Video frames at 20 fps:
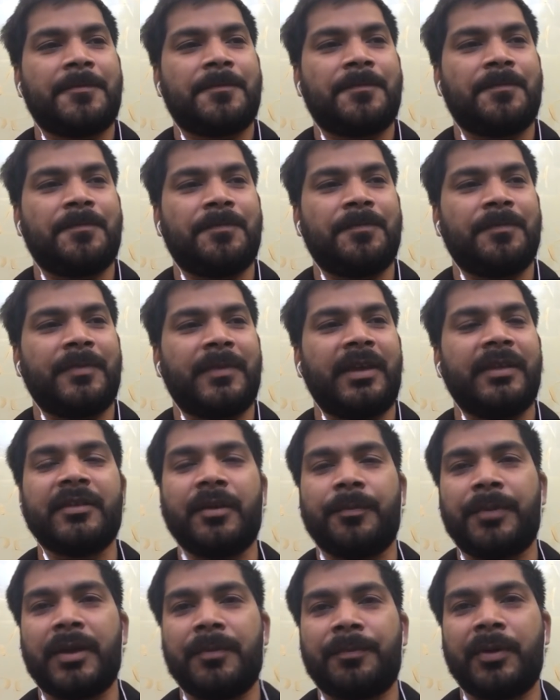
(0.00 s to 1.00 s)
In the
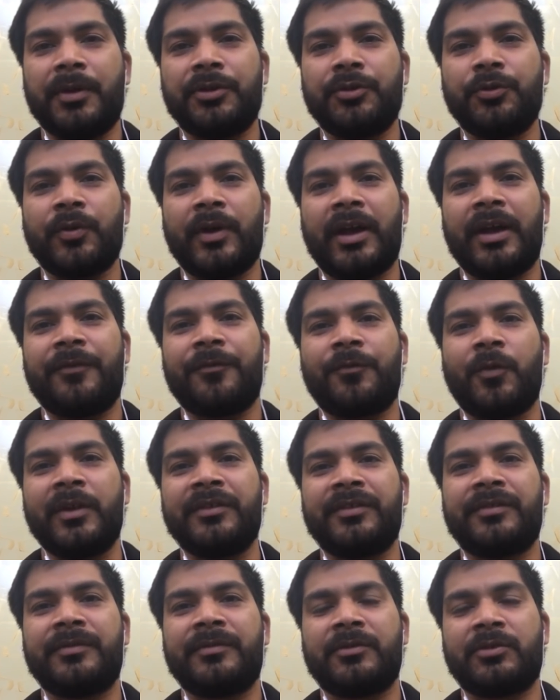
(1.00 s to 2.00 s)
paper you have
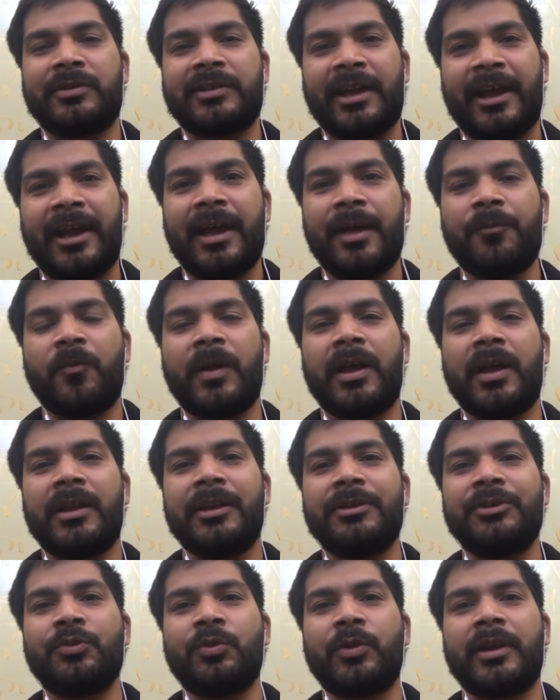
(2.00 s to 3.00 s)
one tab
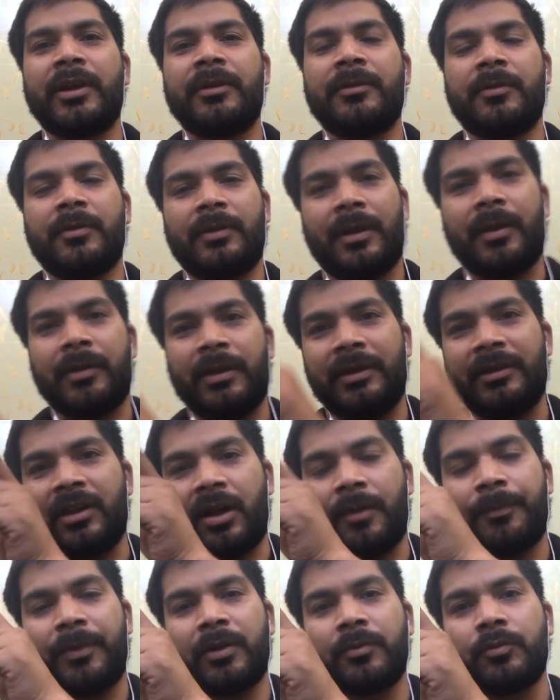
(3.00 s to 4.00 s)
wherein you can, in the
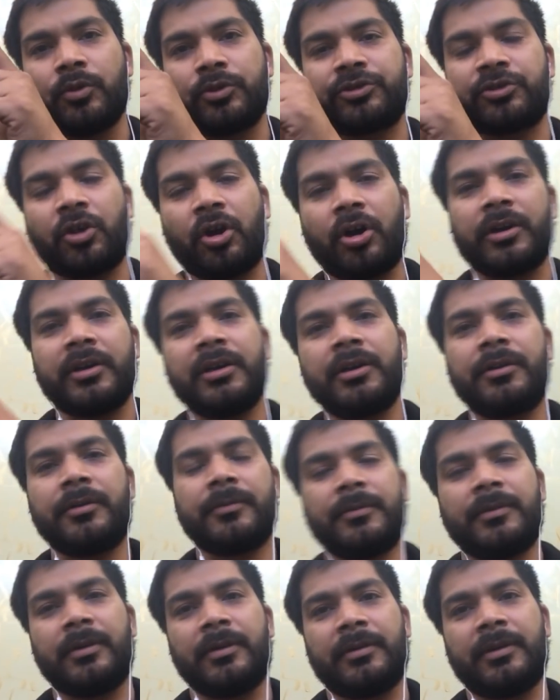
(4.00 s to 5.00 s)
uppermost corner,
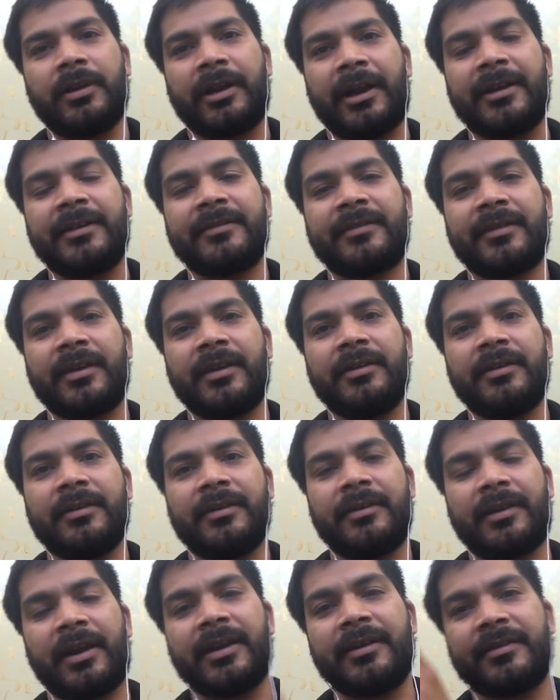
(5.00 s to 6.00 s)
the right
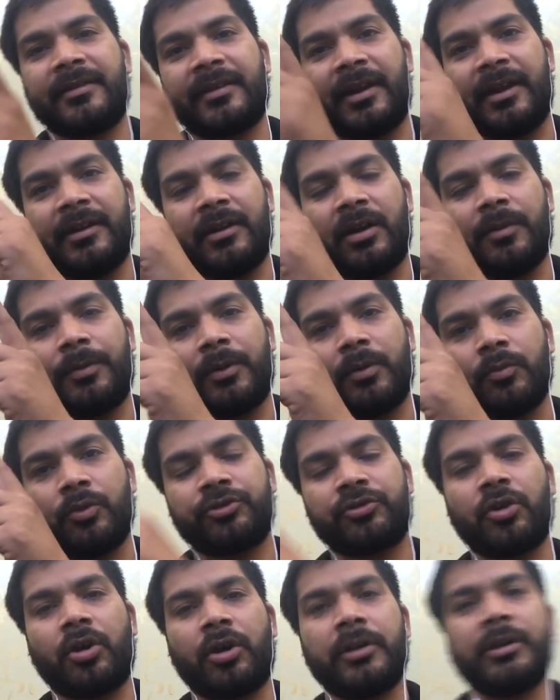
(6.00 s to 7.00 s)
side
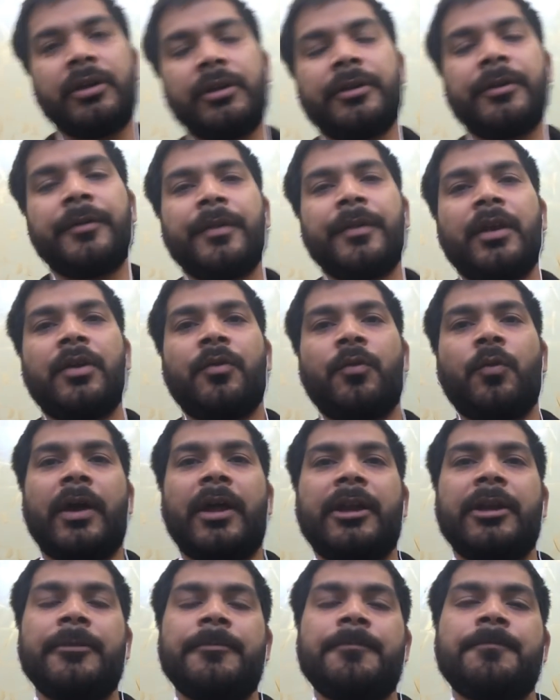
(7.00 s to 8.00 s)
uppermost corner, wherein